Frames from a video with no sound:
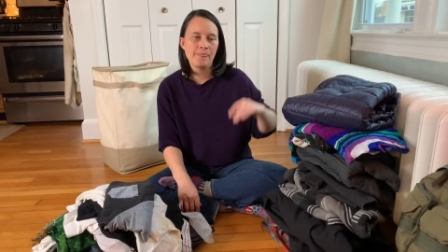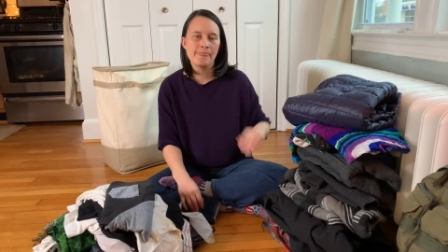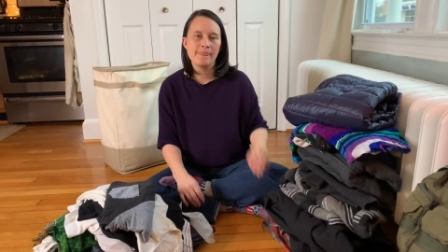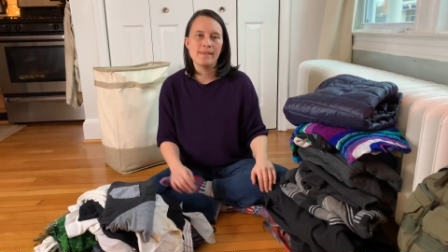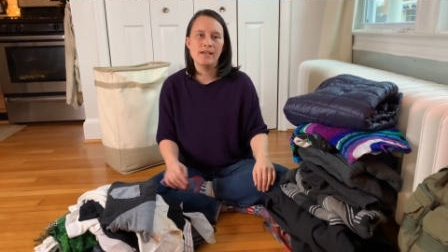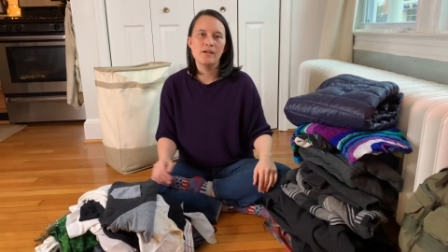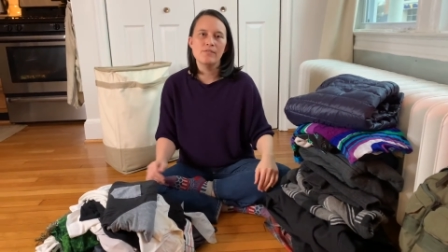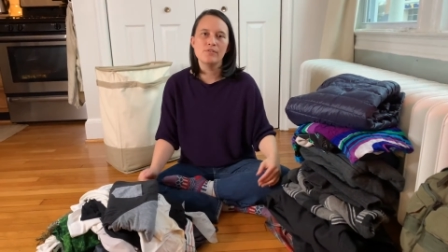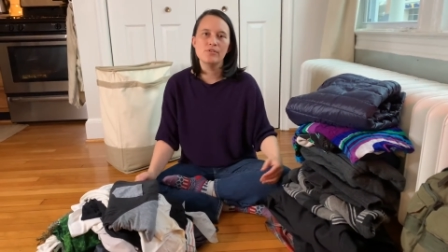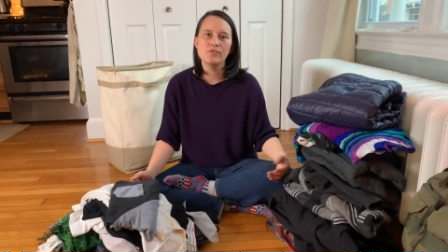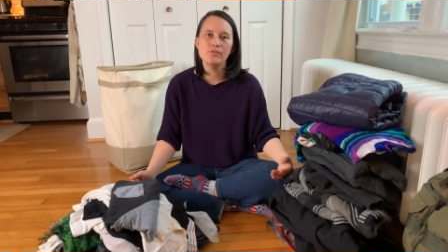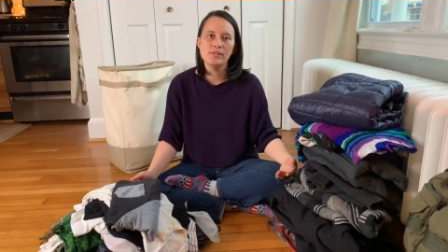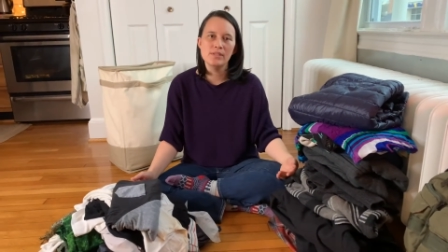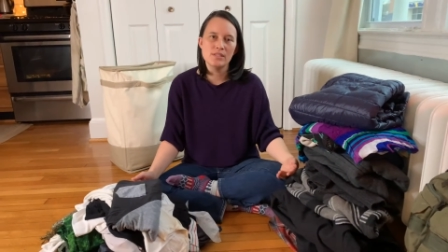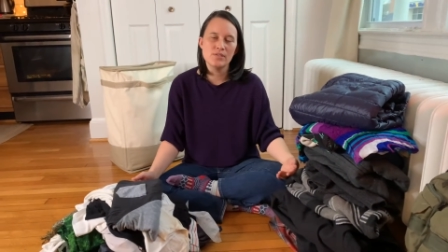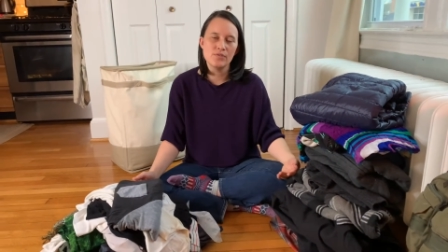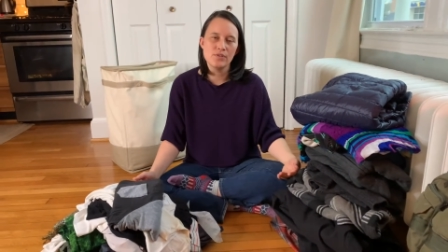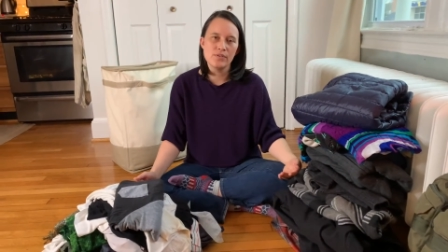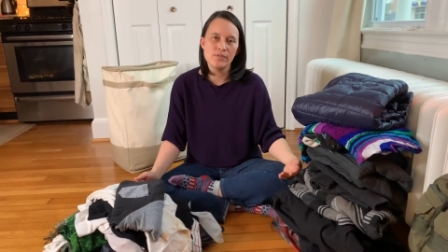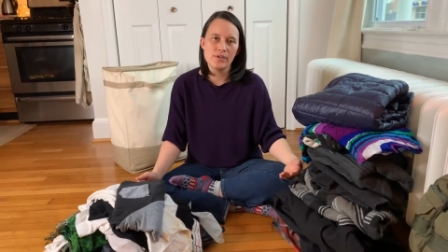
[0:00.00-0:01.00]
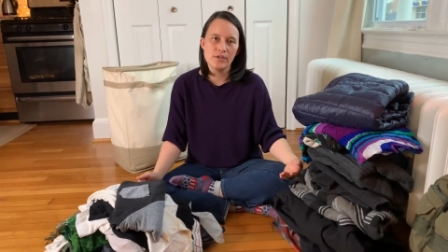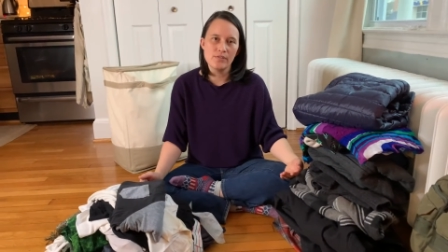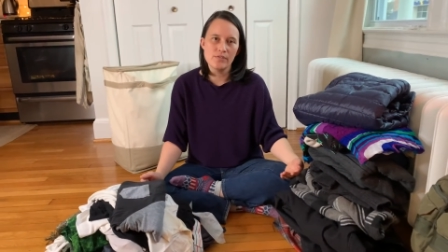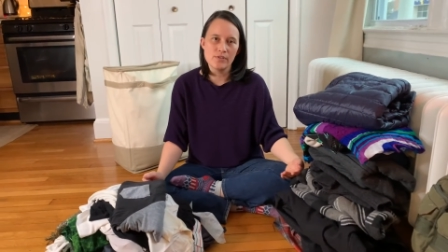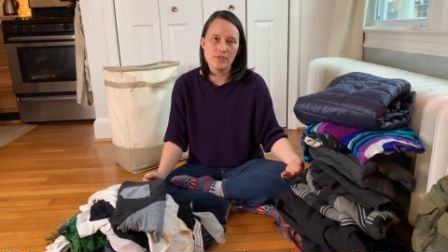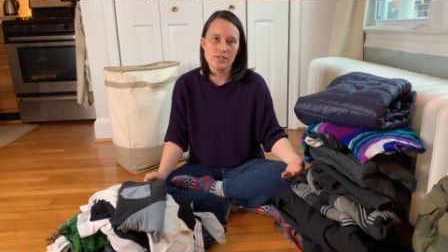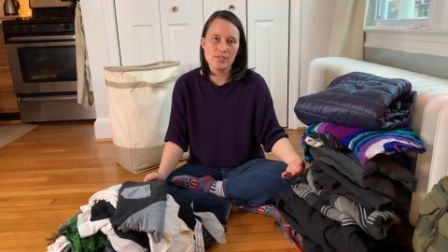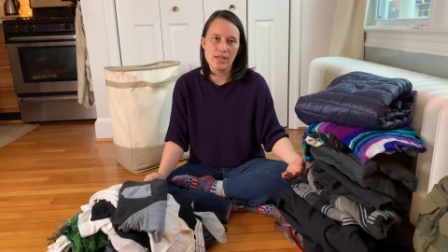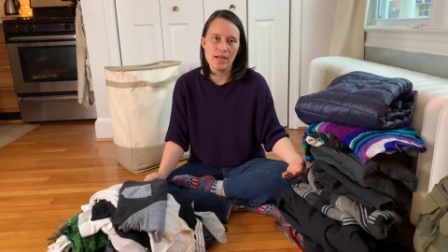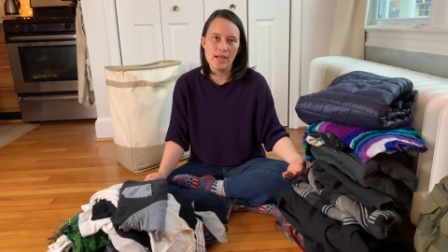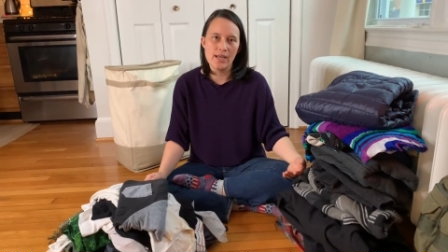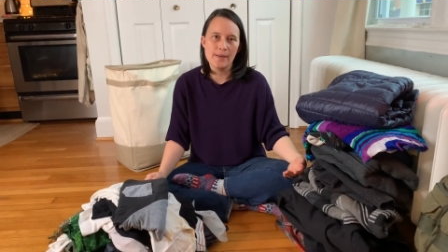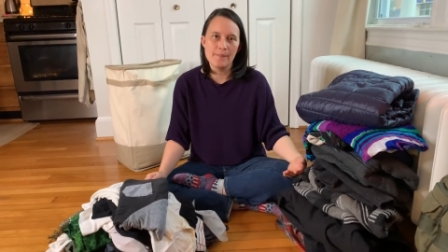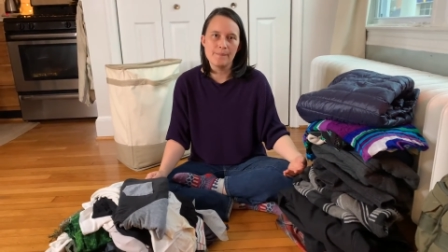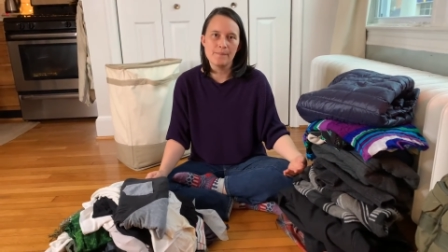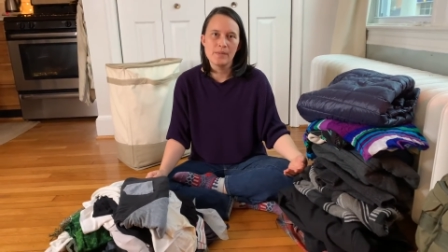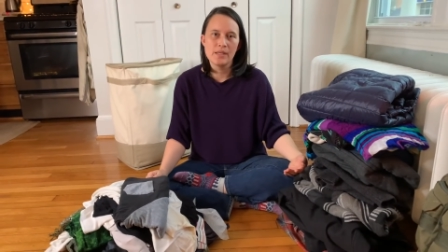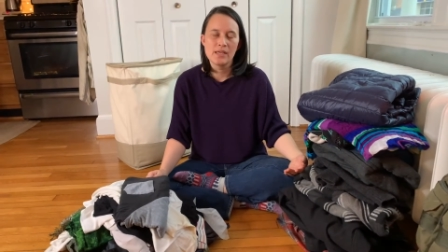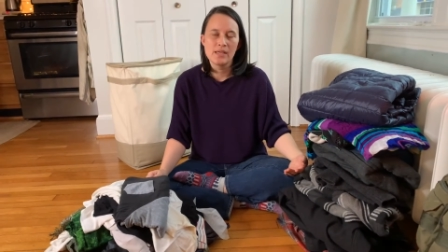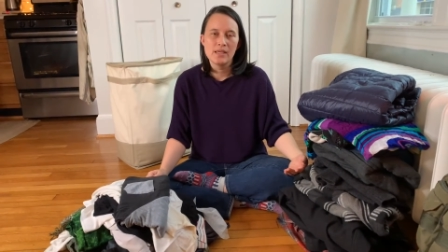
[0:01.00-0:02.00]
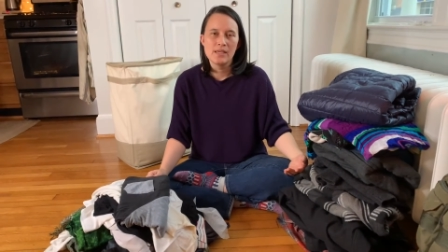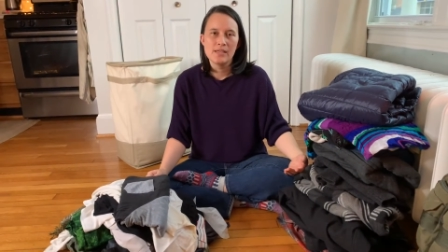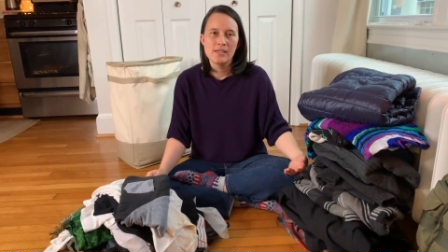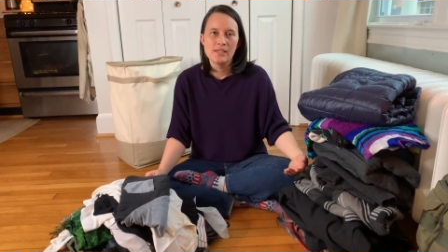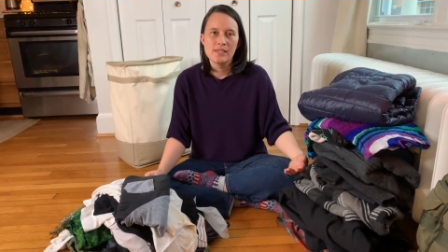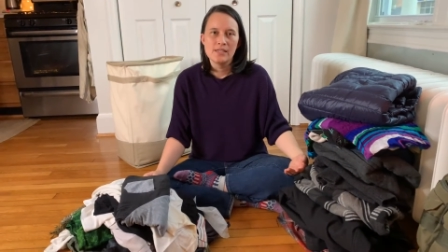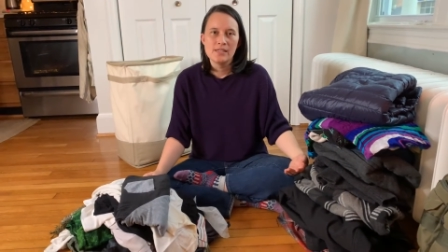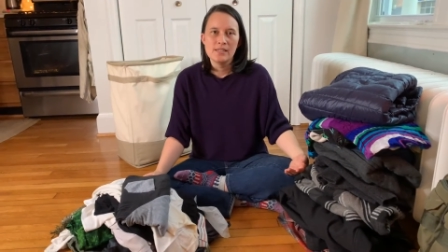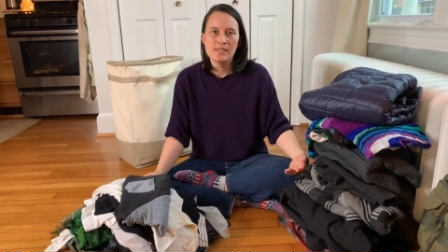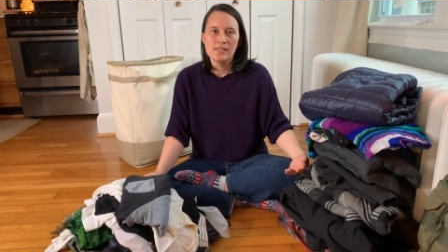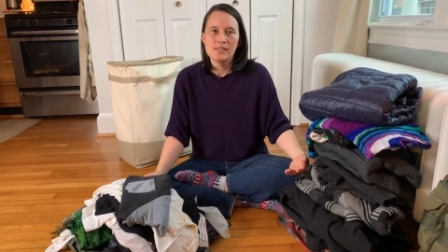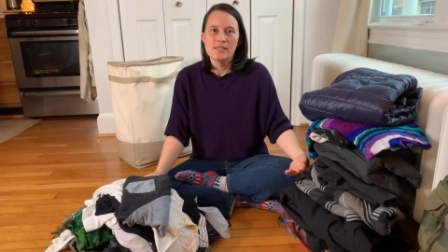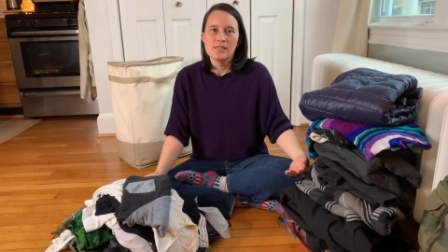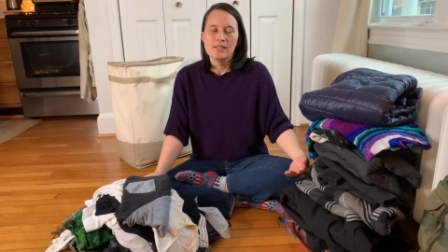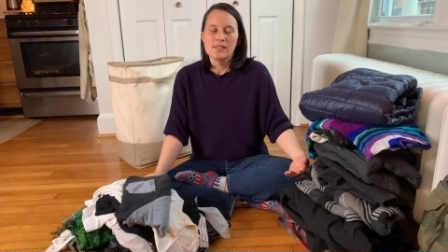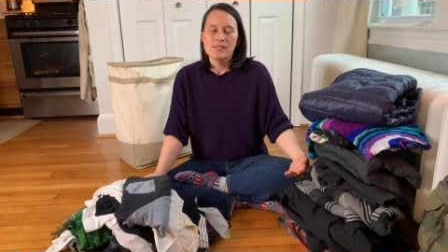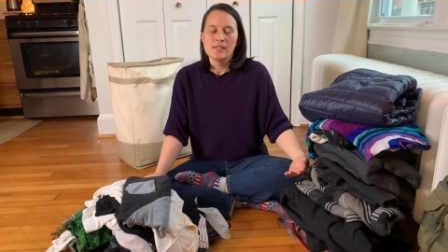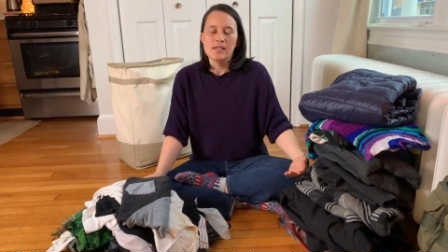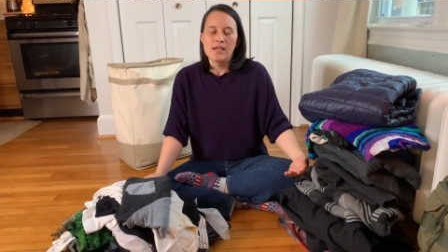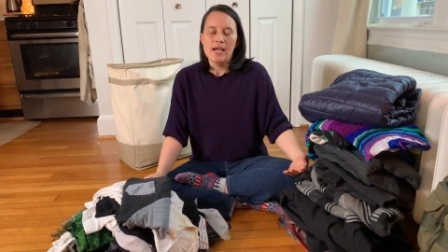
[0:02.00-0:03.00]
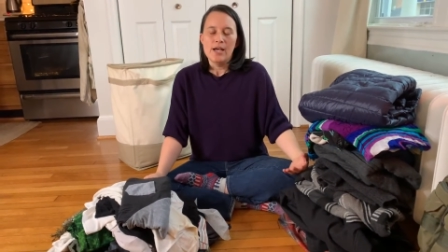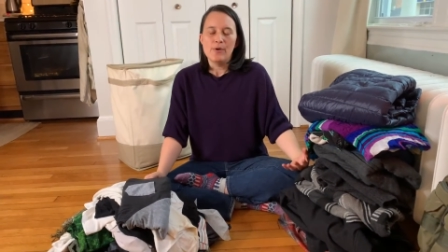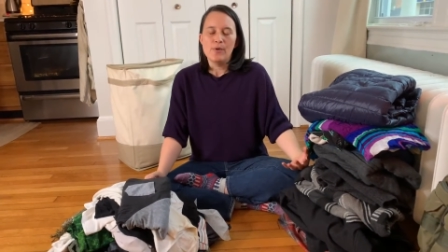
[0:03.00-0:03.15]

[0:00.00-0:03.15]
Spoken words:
Now, if you're doing this for the very first time, I